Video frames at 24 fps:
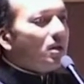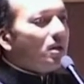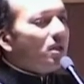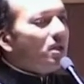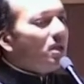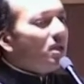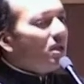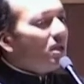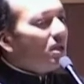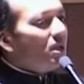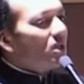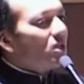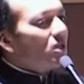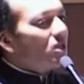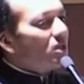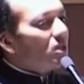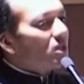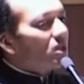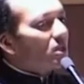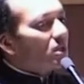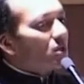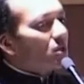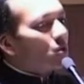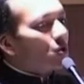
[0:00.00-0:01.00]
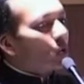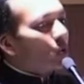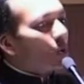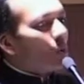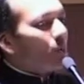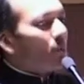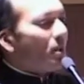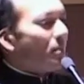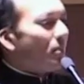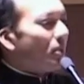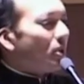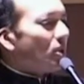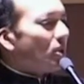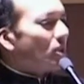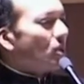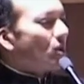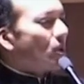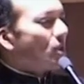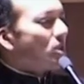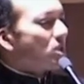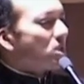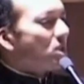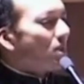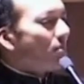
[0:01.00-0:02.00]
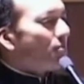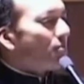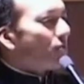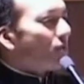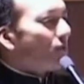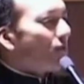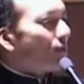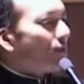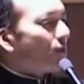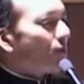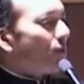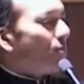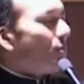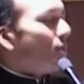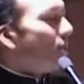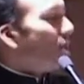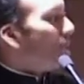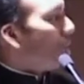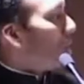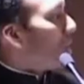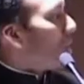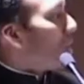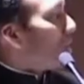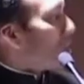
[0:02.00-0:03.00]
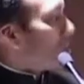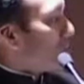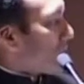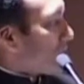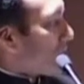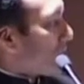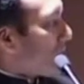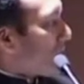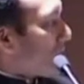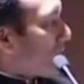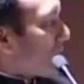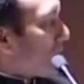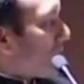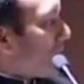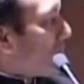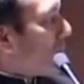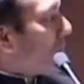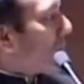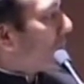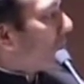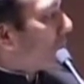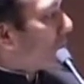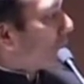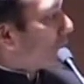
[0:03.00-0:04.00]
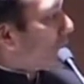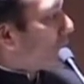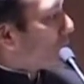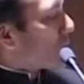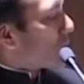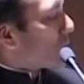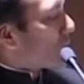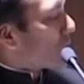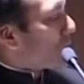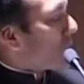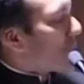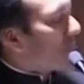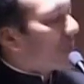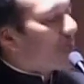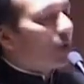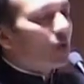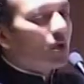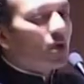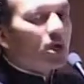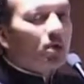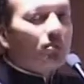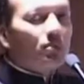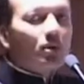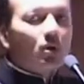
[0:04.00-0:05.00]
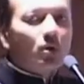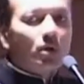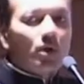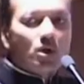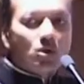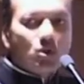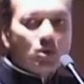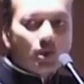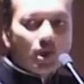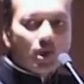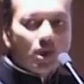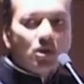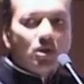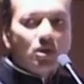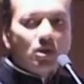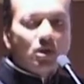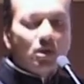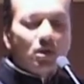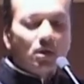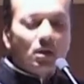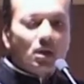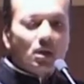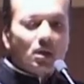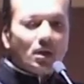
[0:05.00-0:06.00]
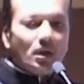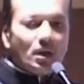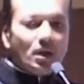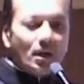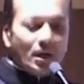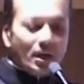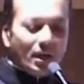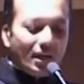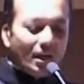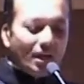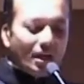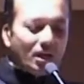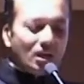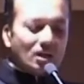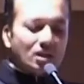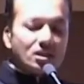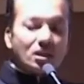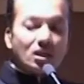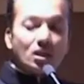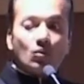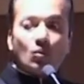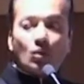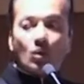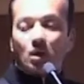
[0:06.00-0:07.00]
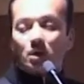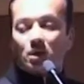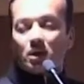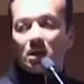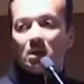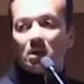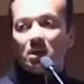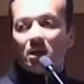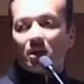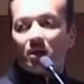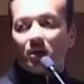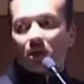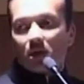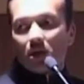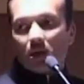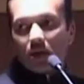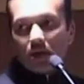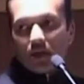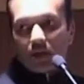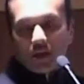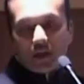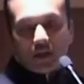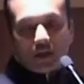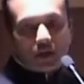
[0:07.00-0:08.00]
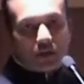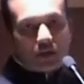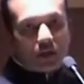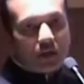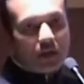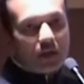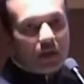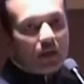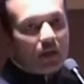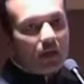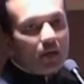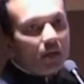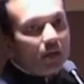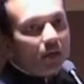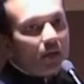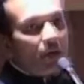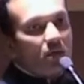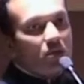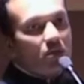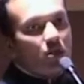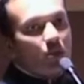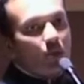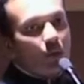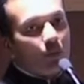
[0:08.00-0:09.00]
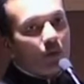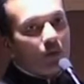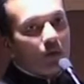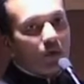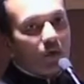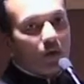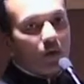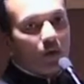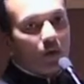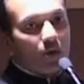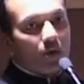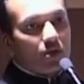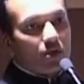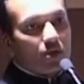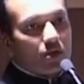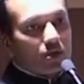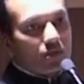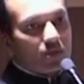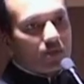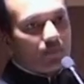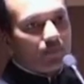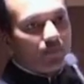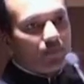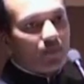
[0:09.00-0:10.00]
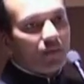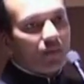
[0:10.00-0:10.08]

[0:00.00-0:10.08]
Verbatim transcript: he told me about the concept of community colleges. We just got to start talking about education. And he said what India really needs is community colleges.